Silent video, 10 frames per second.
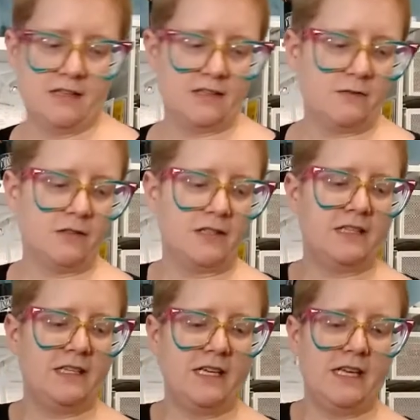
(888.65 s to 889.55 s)
So we'll
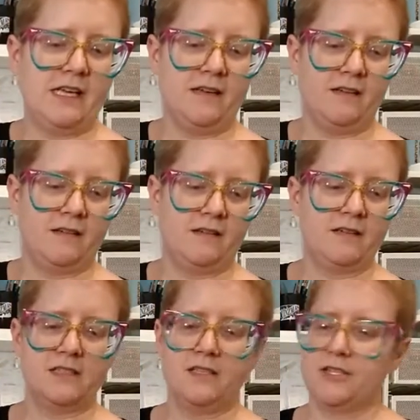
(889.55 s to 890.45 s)
see,
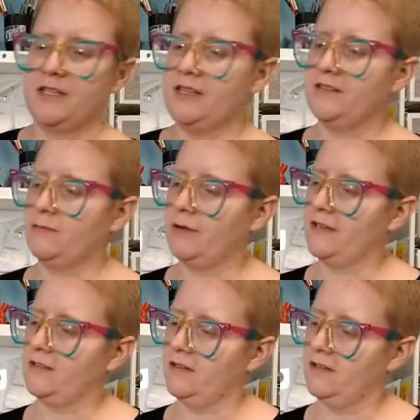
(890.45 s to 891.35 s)
because usually these
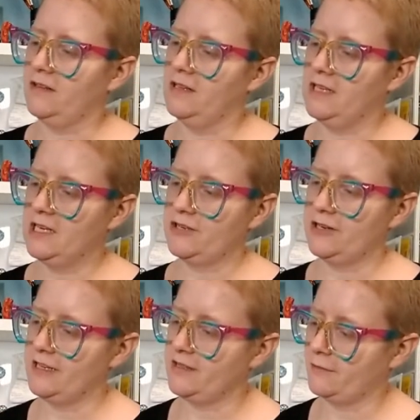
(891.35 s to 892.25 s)
wigs all
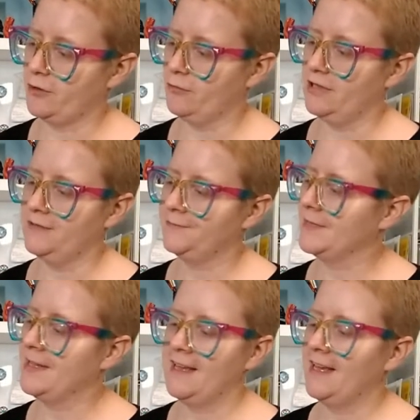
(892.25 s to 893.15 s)
transferable.
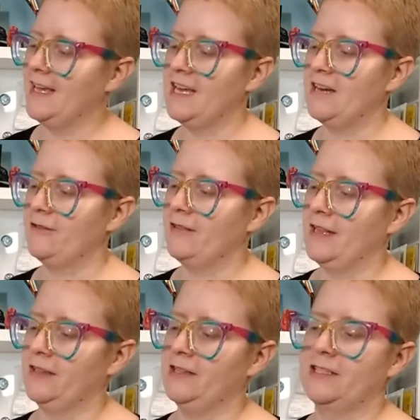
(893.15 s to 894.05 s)

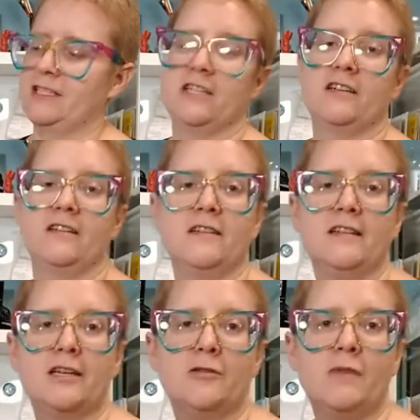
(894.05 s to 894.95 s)
Everything looks good on the
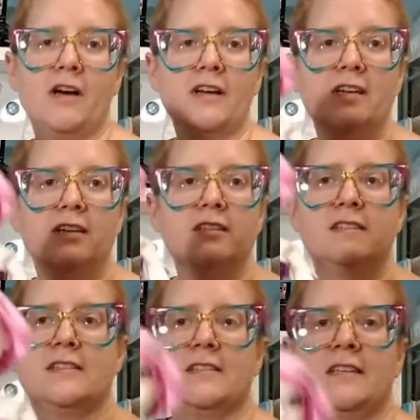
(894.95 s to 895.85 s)
little
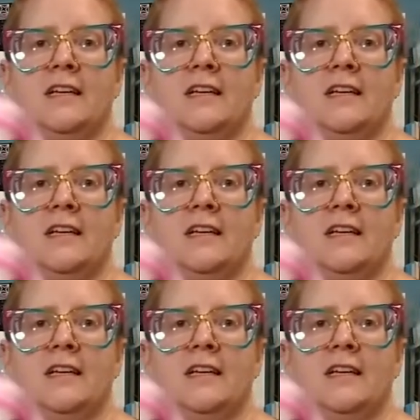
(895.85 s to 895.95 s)
Monicas.